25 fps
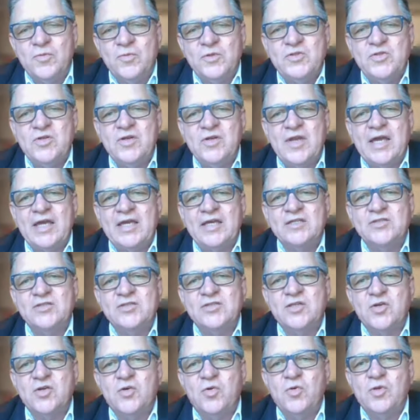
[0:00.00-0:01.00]
Would you like us
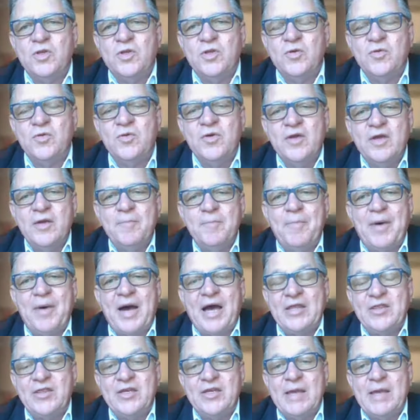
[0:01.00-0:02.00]
to call you
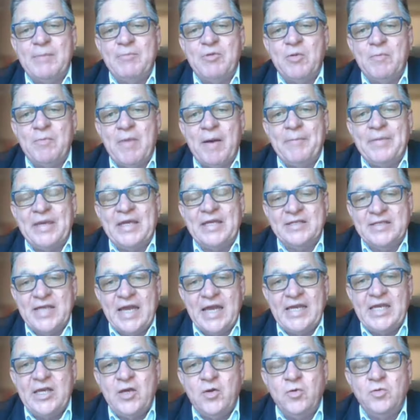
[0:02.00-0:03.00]
by the name your mummy and
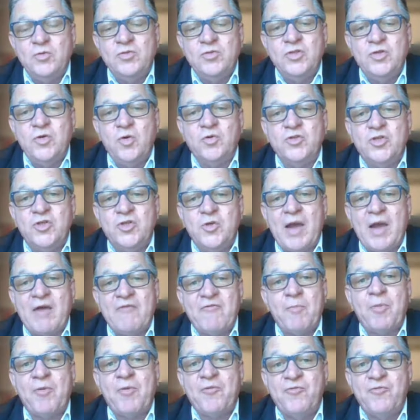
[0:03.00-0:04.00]
daddy called you, or do you
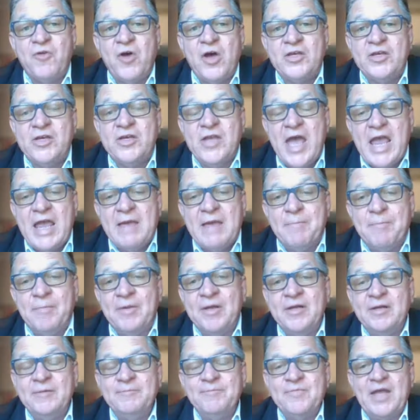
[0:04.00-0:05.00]
have a preferred
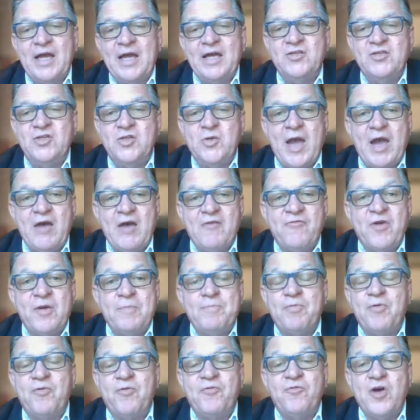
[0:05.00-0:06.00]
name? Do you have a
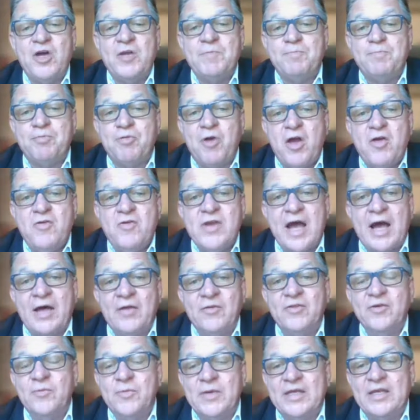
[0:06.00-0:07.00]
preferred
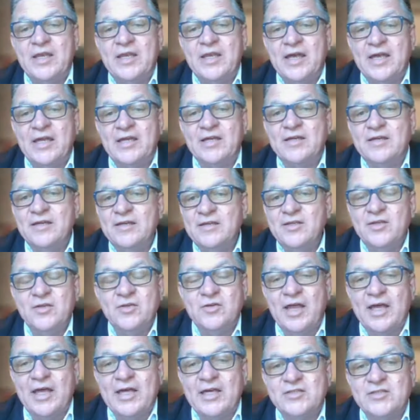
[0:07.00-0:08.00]
pronoun that
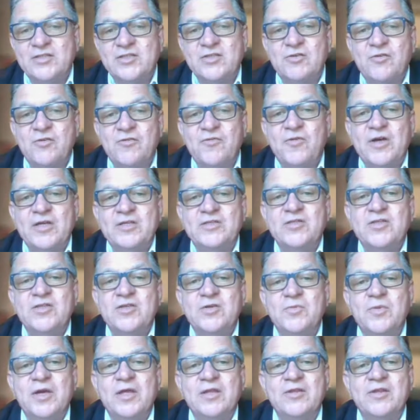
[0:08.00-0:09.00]
you'd like us to refer
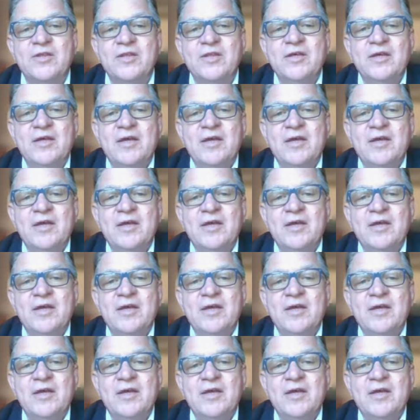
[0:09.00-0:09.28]
to you with?